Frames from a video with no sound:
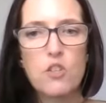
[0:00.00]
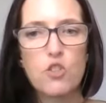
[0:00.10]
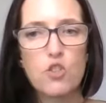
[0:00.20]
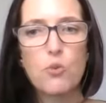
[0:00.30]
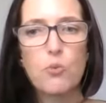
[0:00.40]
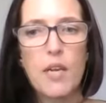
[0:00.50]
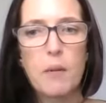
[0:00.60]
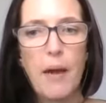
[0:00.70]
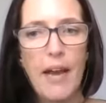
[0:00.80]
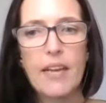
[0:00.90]
do
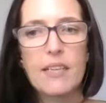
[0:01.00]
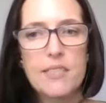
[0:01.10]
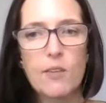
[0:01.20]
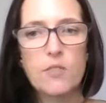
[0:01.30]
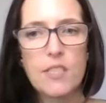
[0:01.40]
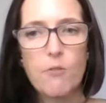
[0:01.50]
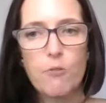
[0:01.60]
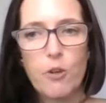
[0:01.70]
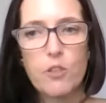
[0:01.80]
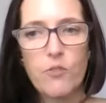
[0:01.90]
we pay ourselves that
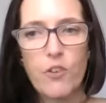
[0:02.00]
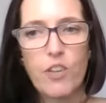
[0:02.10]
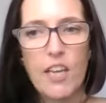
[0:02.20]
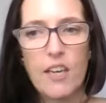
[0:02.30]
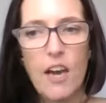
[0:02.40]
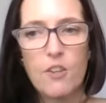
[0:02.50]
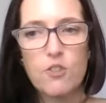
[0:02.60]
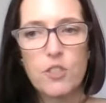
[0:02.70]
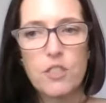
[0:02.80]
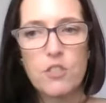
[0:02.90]
first
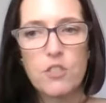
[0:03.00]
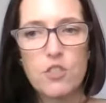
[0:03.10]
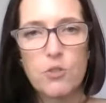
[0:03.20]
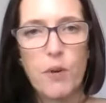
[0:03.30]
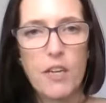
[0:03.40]
1,500 to